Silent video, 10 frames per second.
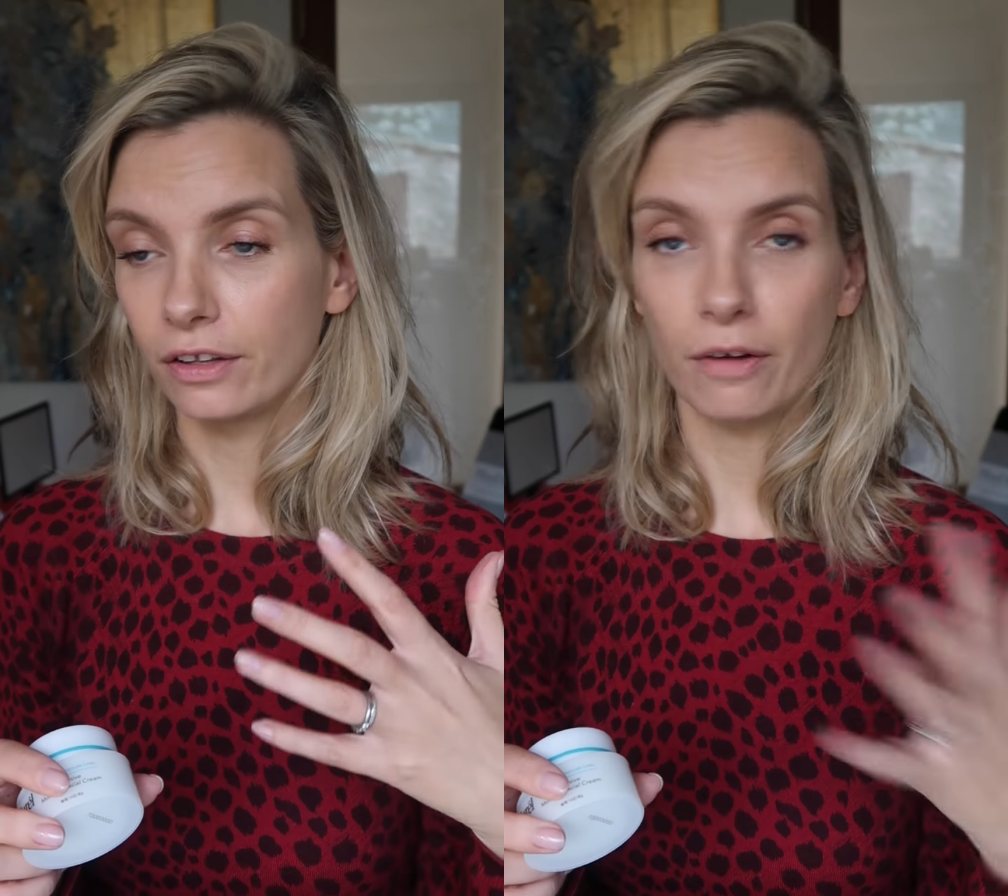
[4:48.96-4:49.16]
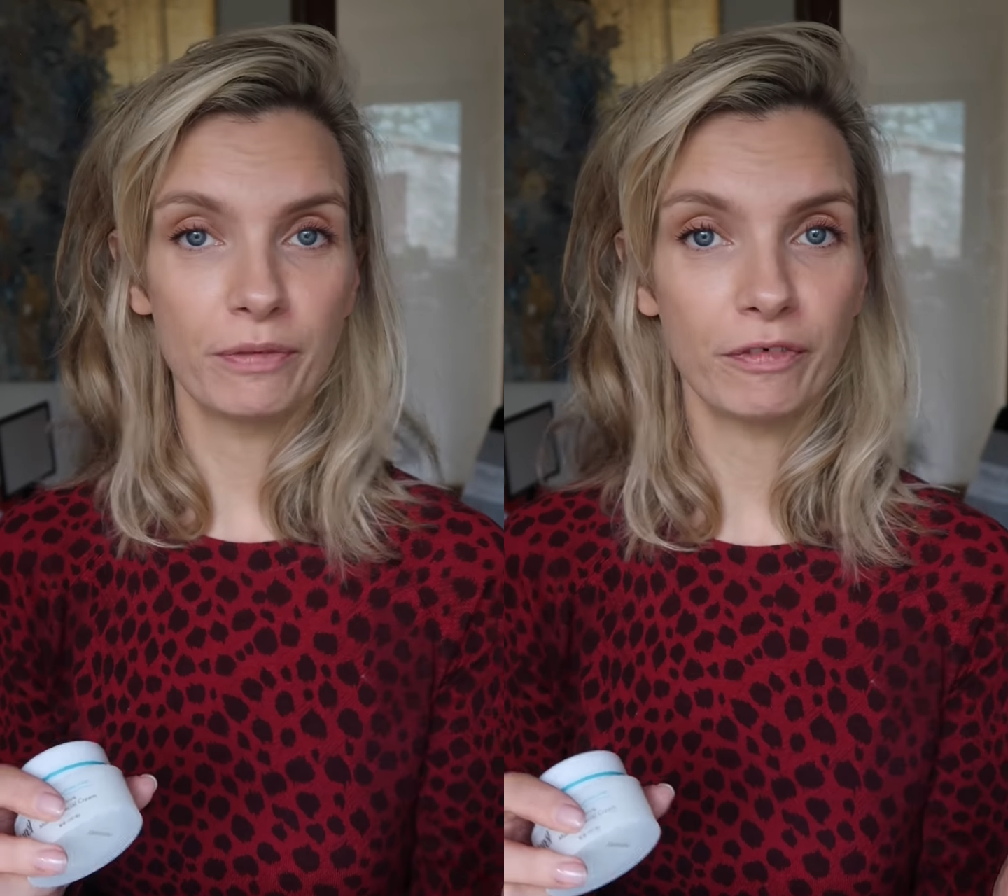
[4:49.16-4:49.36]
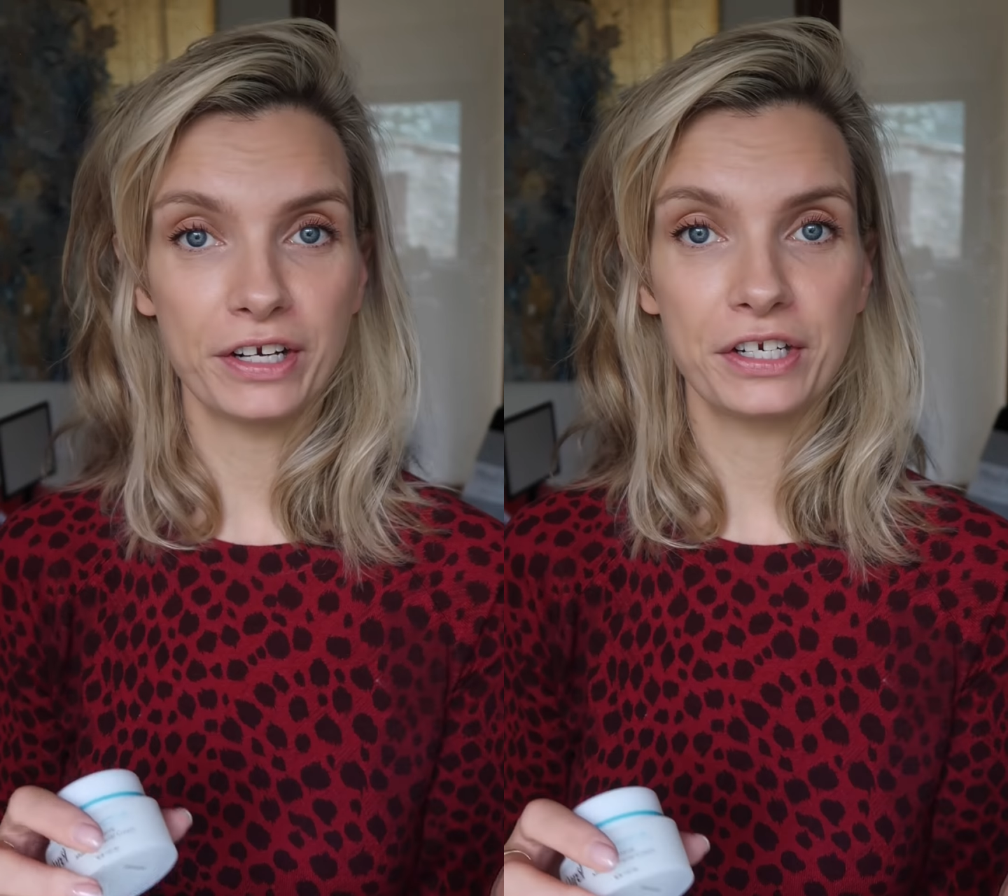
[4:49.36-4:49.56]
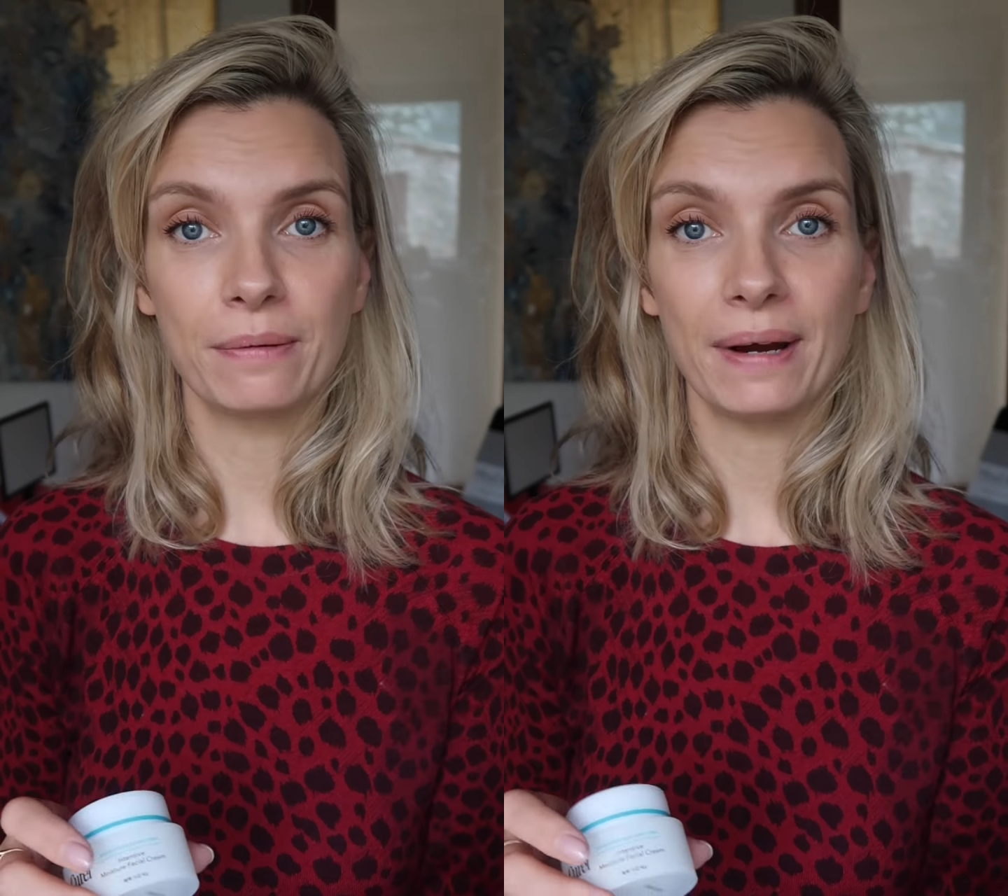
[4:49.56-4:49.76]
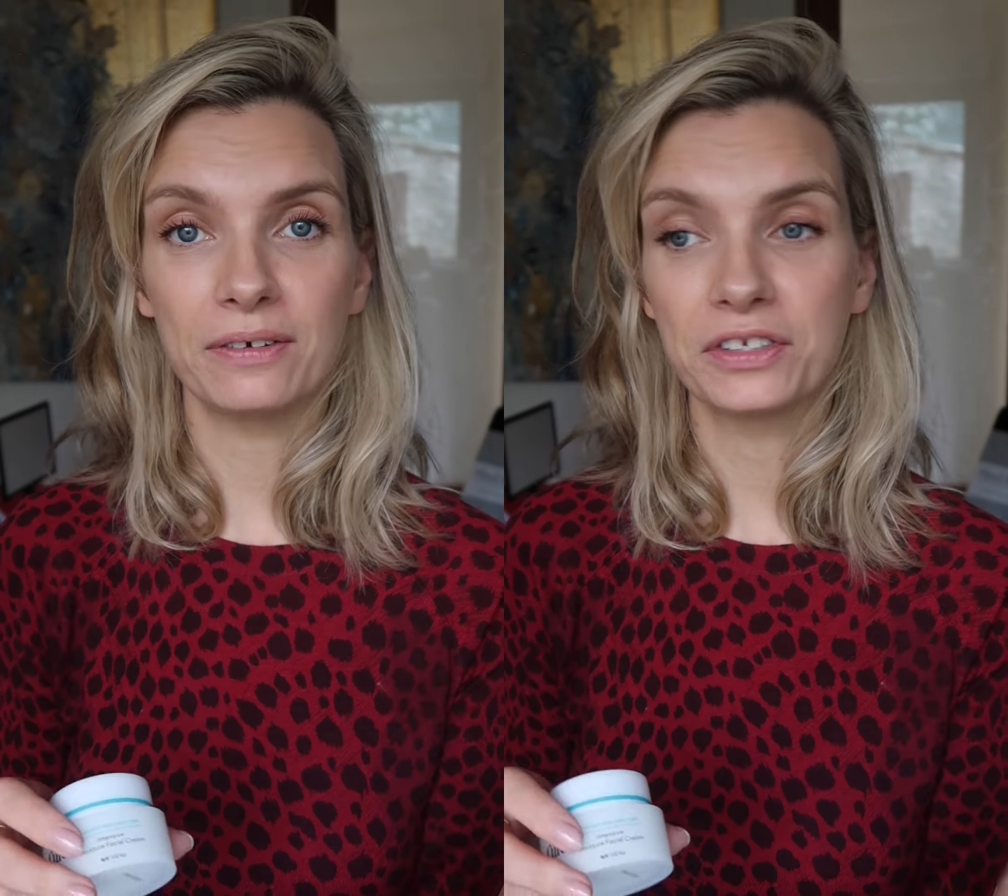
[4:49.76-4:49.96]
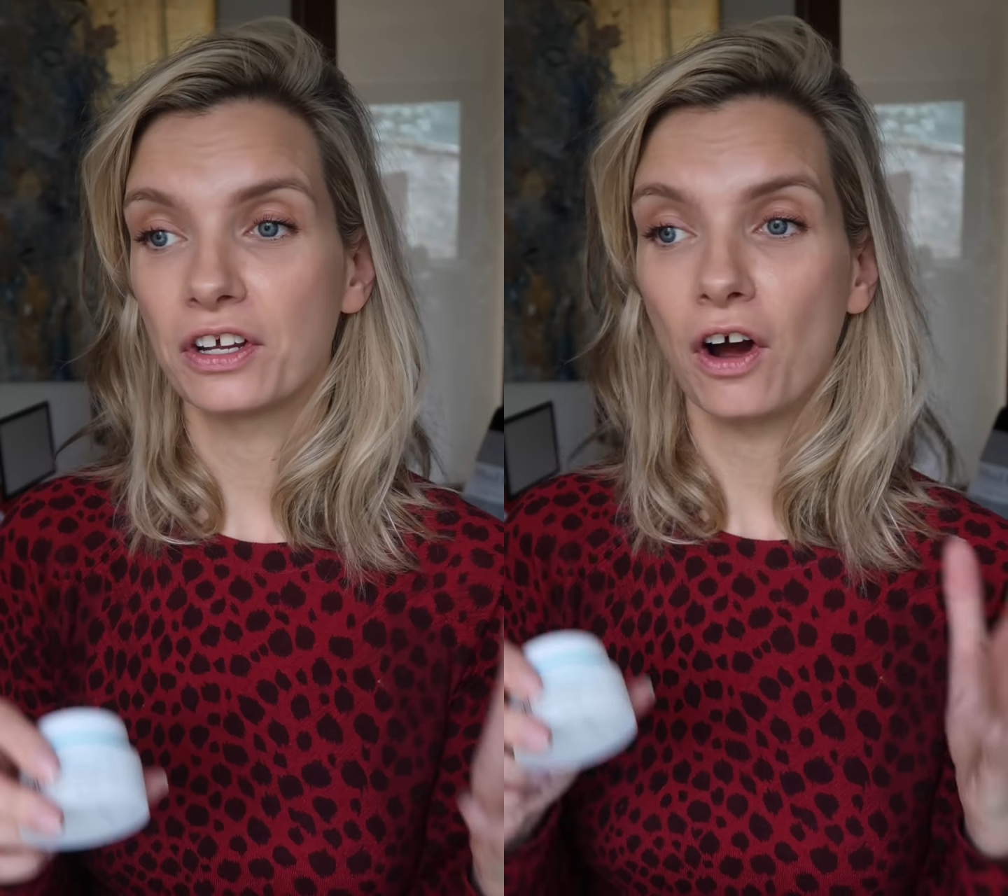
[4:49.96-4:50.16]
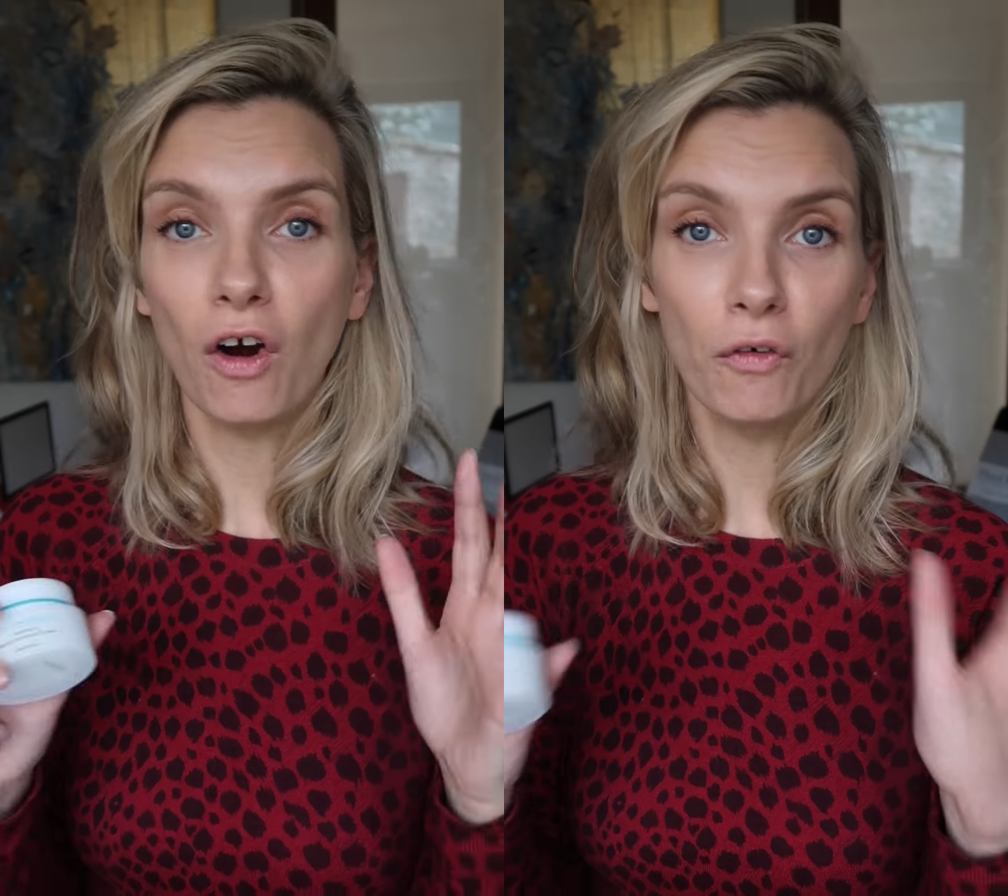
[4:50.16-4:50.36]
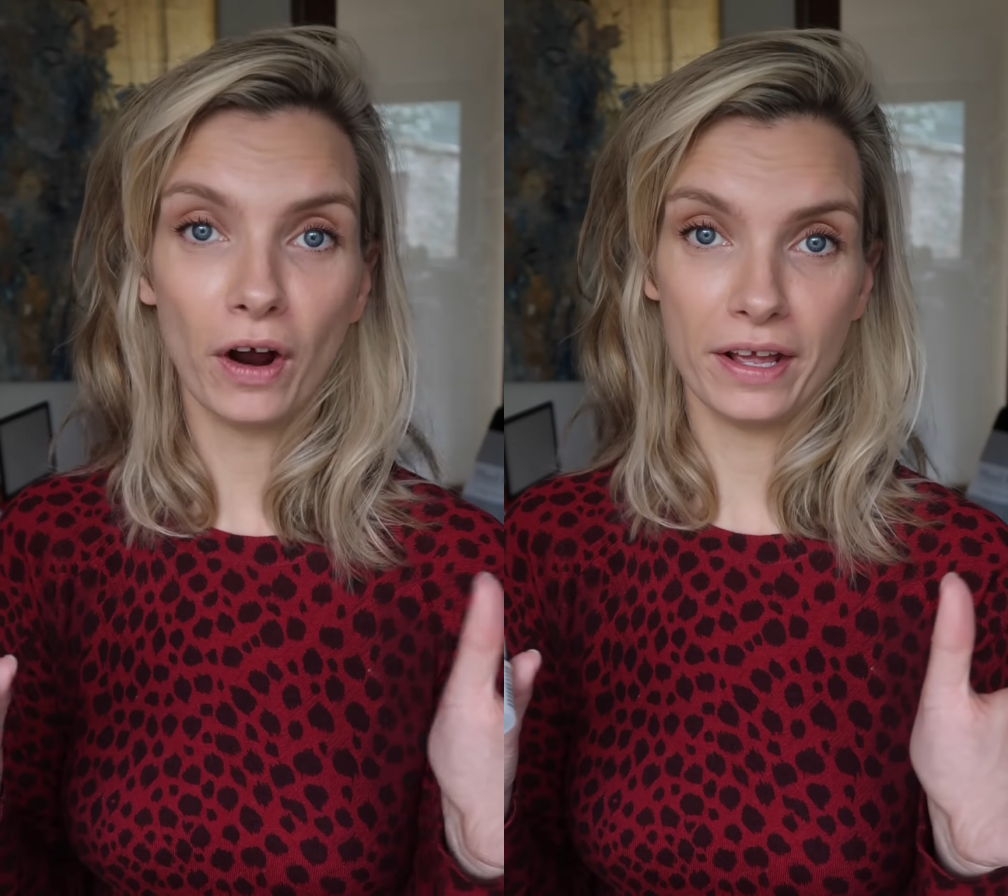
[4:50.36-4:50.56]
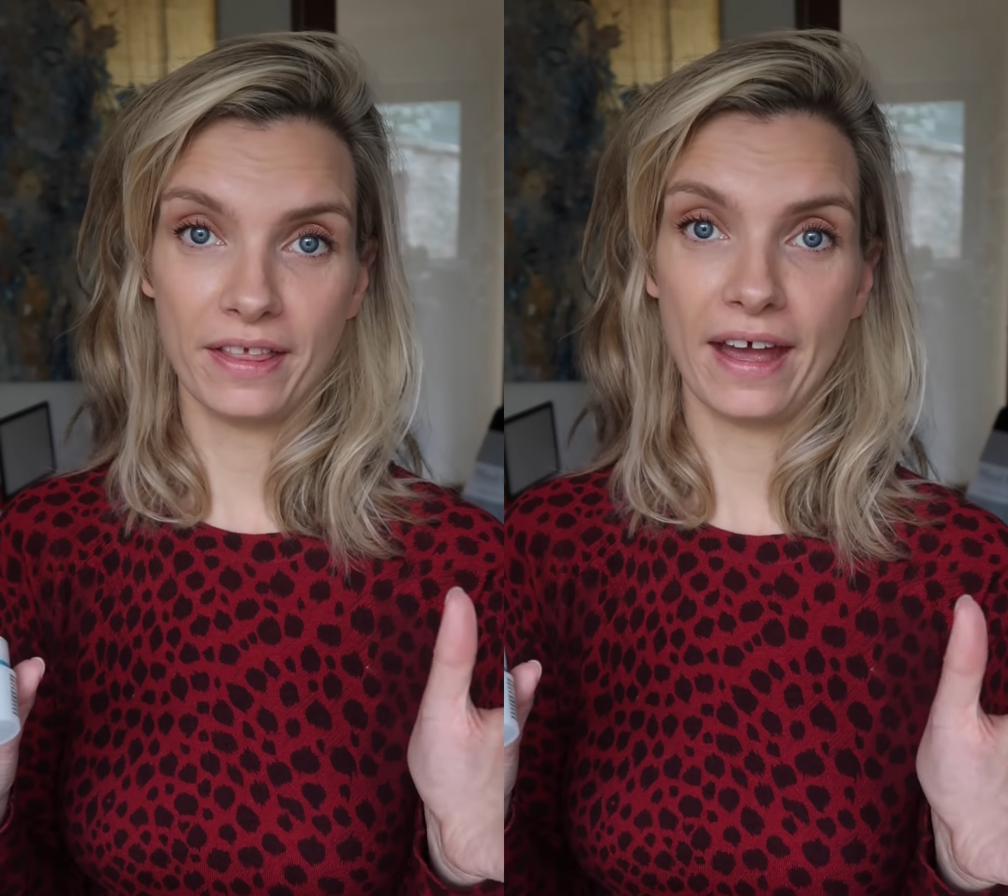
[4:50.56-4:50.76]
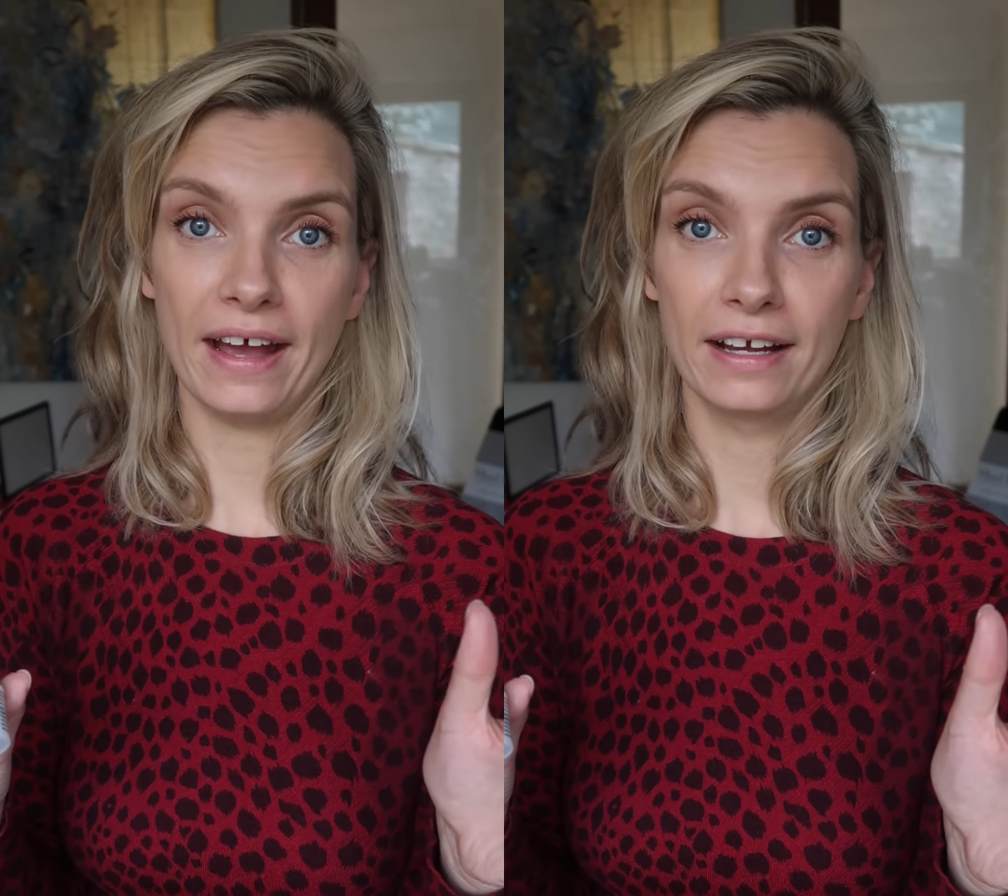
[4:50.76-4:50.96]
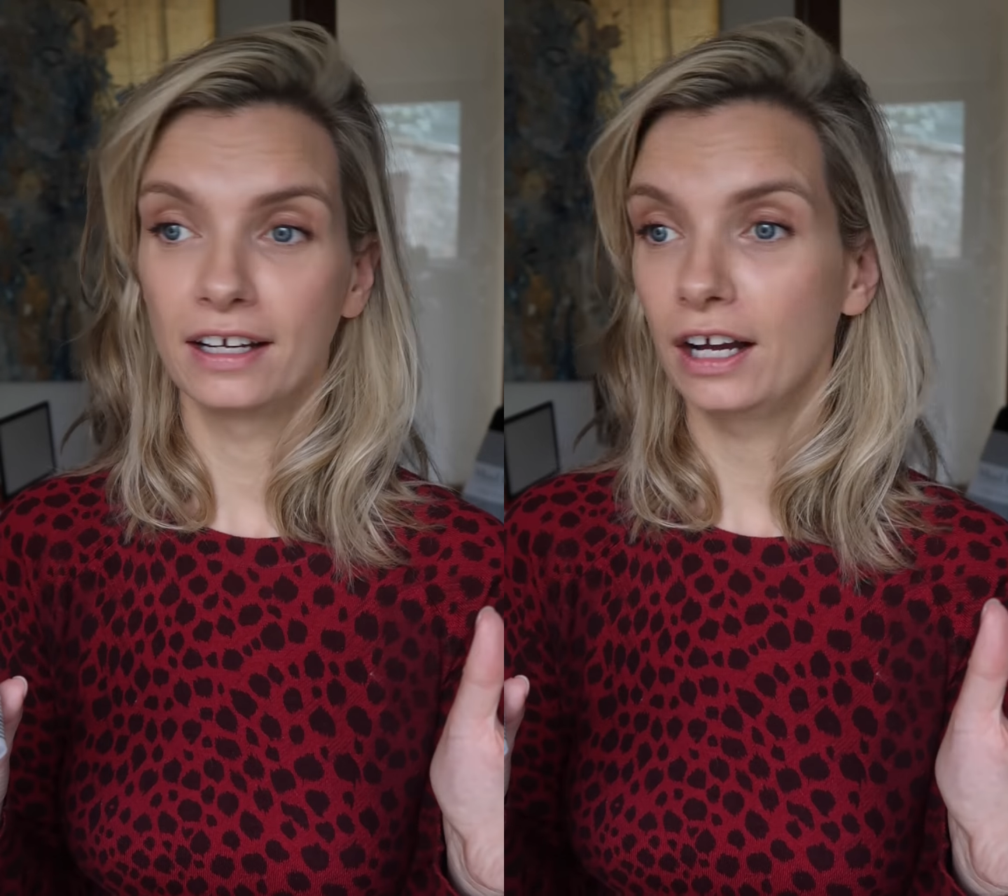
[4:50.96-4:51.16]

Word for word: that I've been writing about are right there,